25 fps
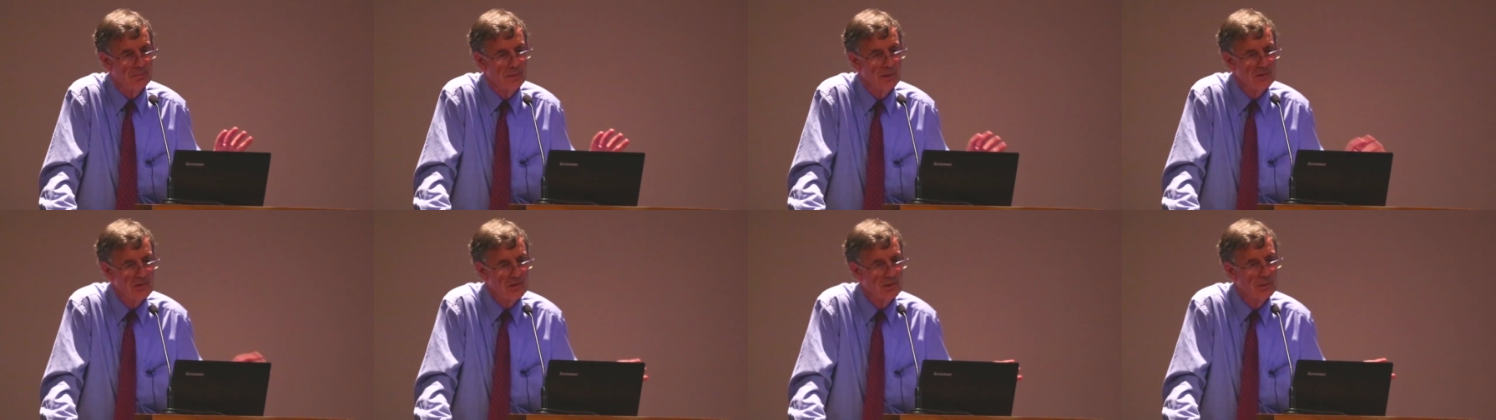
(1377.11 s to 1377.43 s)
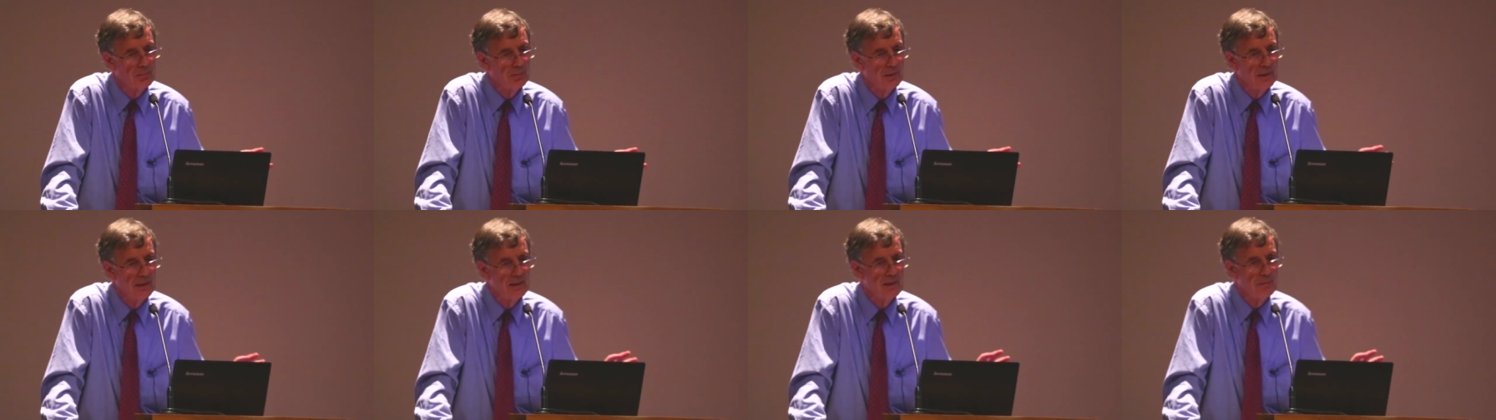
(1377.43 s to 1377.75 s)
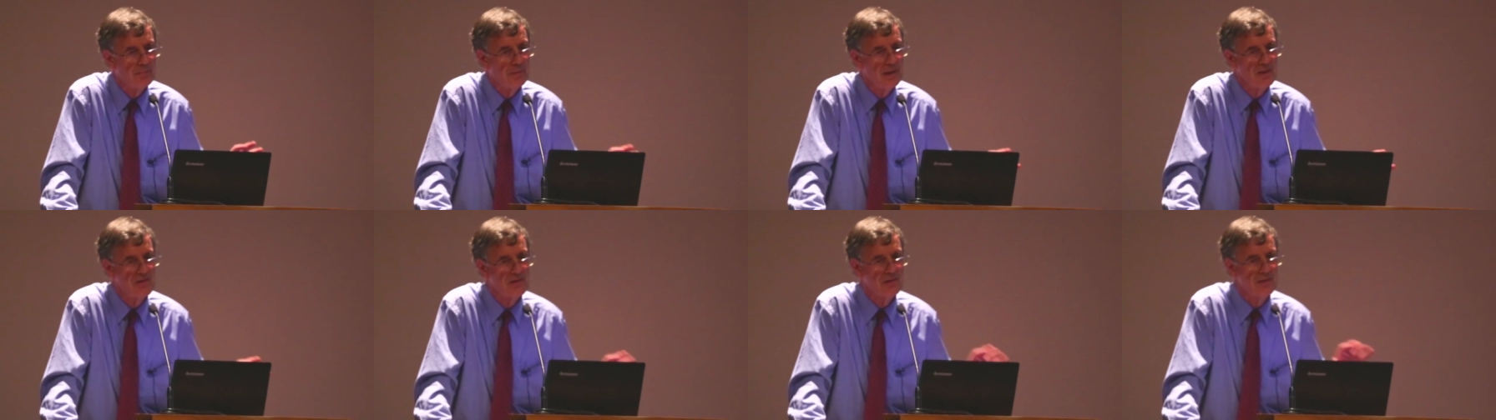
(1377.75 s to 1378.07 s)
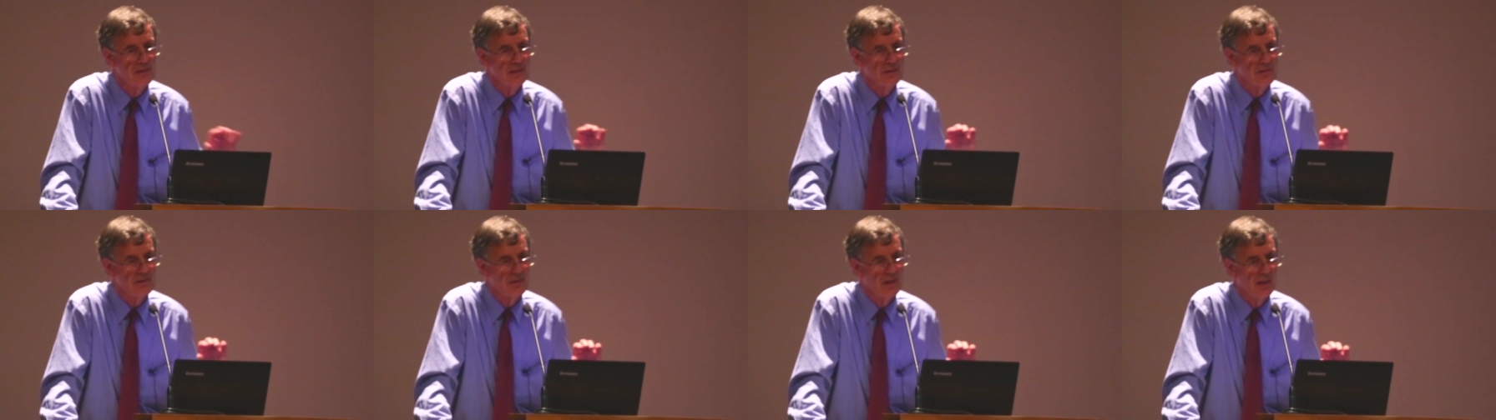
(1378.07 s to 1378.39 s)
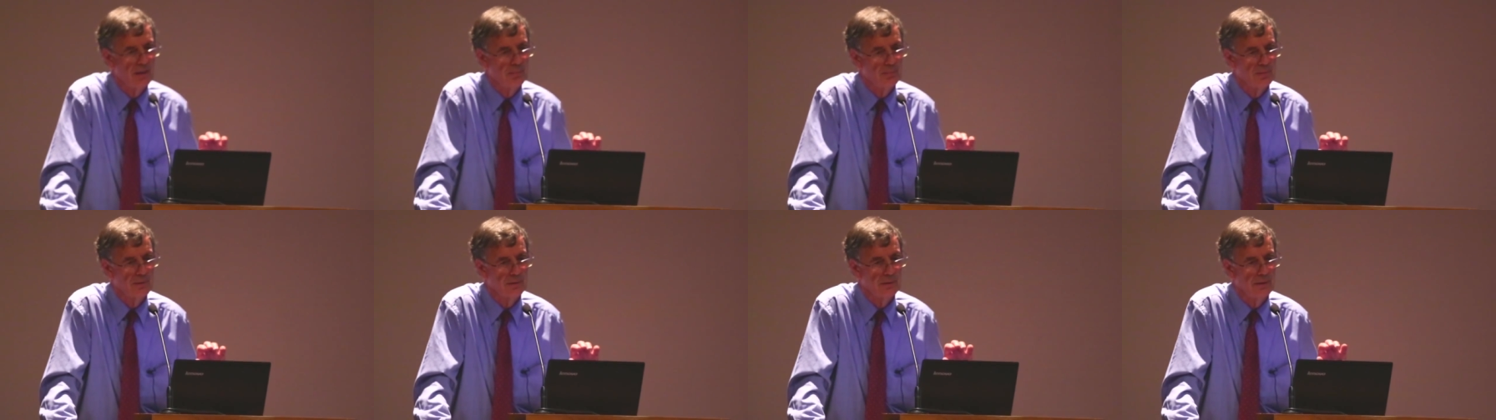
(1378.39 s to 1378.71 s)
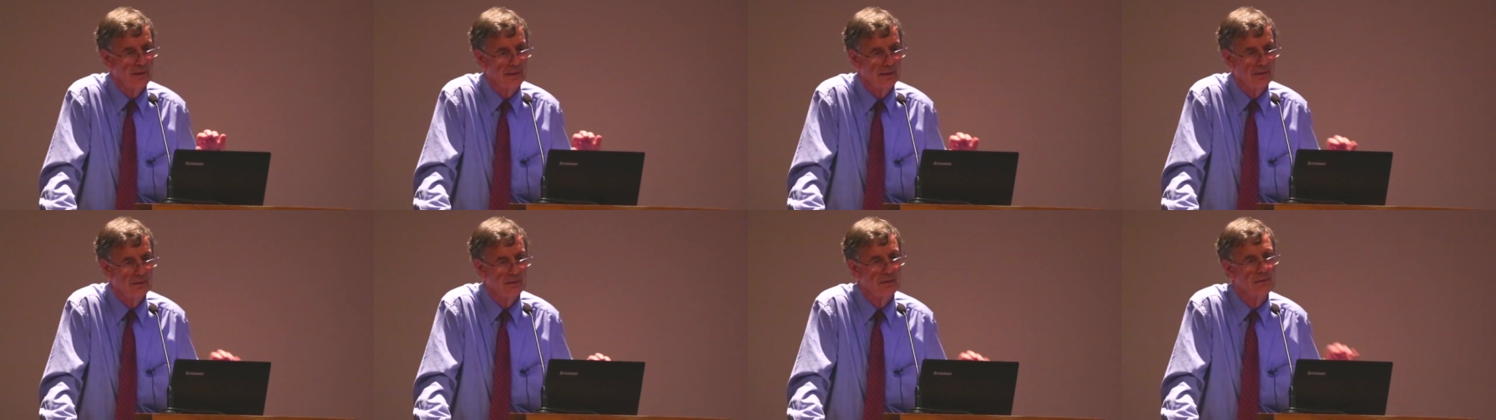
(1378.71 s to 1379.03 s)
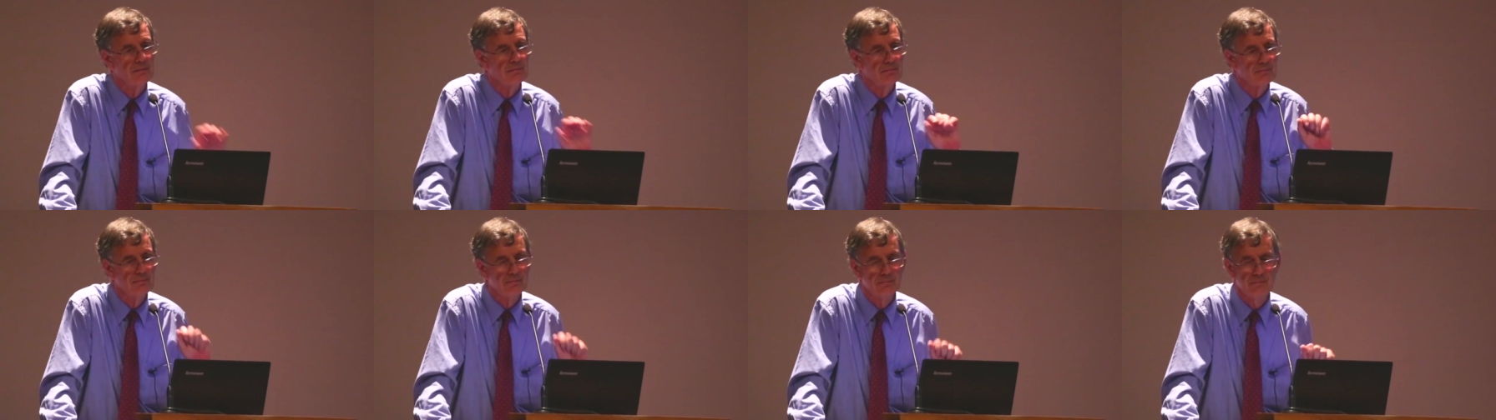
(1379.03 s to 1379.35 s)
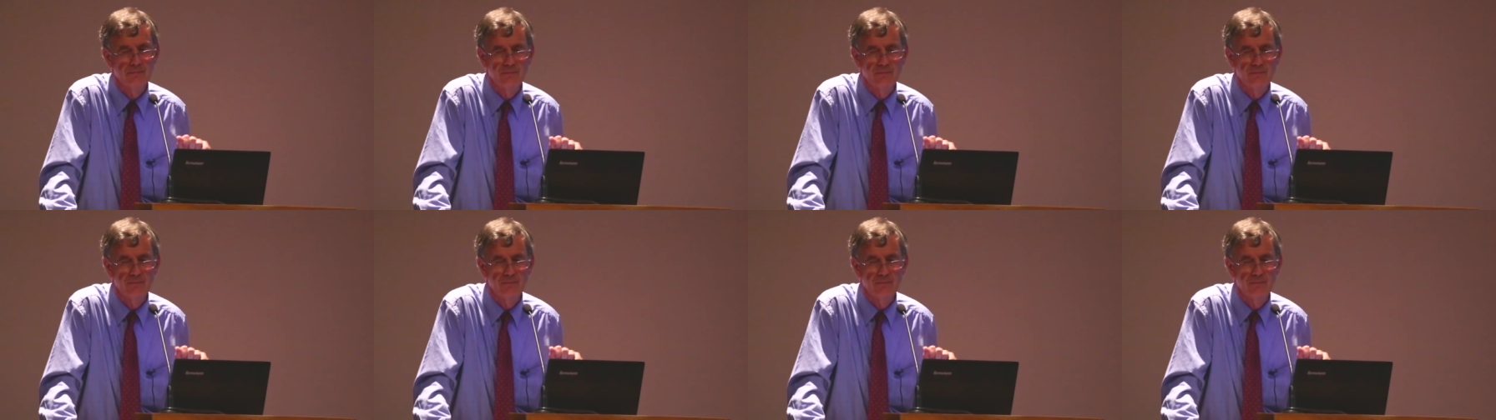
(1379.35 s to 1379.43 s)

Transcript: possibly the best example I could